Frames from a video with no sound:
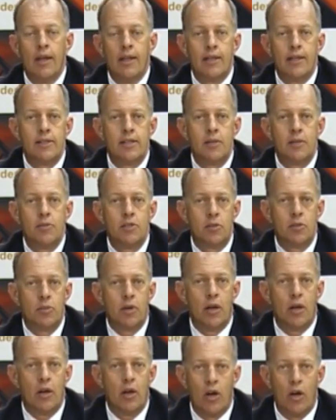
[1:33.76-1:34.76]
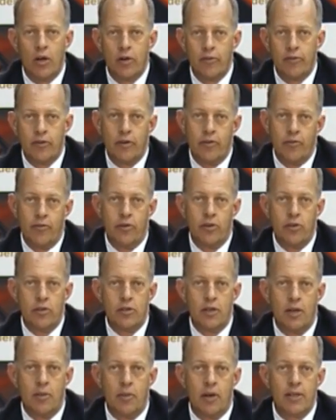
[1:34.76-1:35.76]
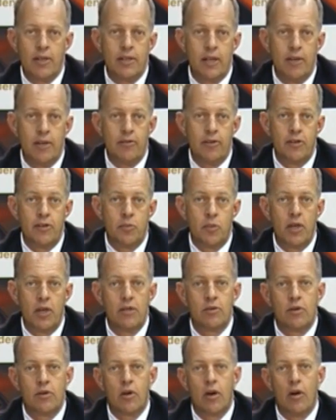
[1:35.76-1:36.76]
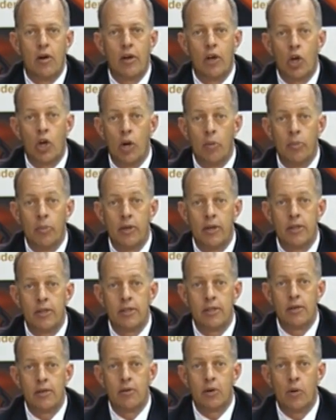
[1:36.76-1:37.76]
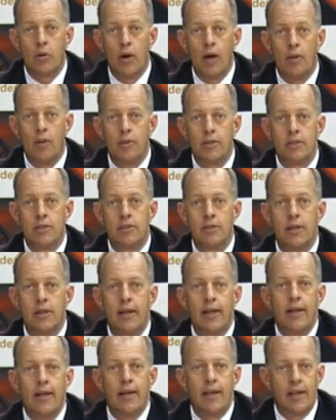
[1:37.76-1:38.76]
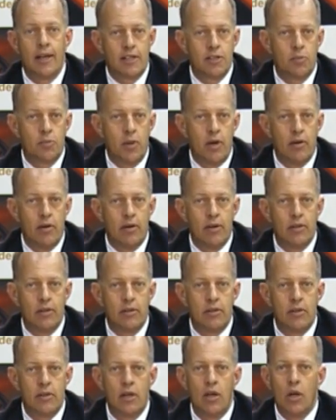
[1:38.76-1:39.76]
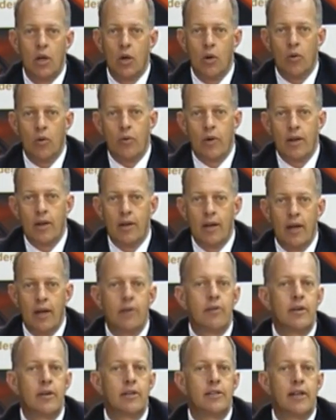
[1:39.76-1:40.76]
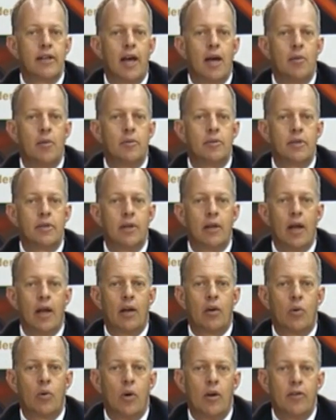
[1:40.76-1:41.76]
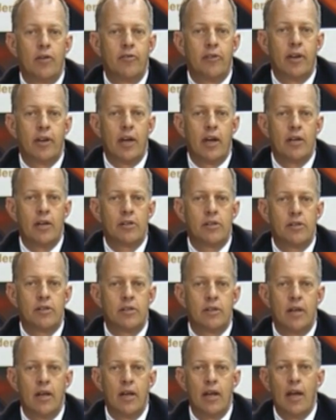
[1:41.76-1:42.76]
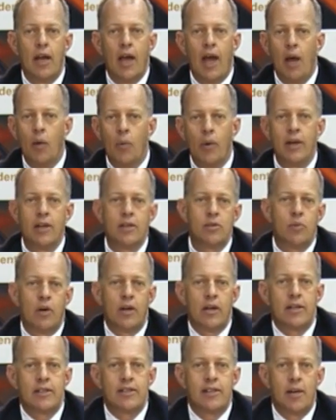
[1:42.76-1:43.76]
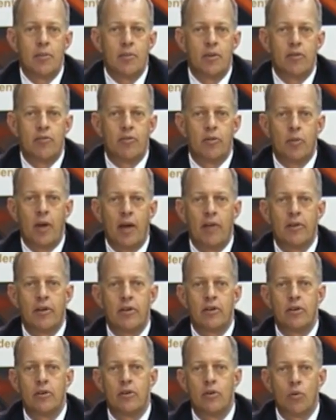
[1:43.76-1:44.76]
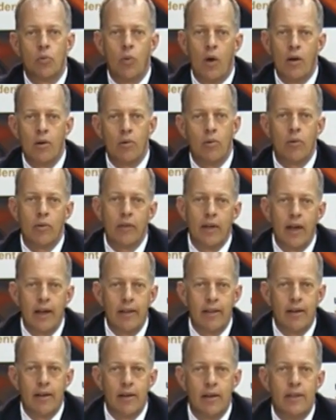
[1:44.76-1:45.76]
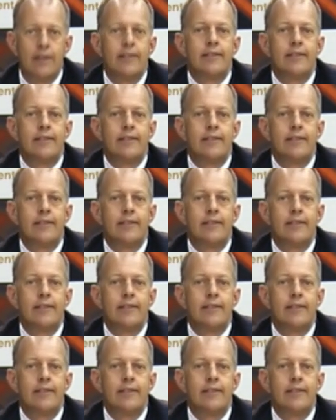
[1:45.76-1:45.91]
There seems to be a lot of confusion amongst FSPs regarding competency requirements, experience, regulatory exams and qualifications, and when is one exempted from having to do one or the other.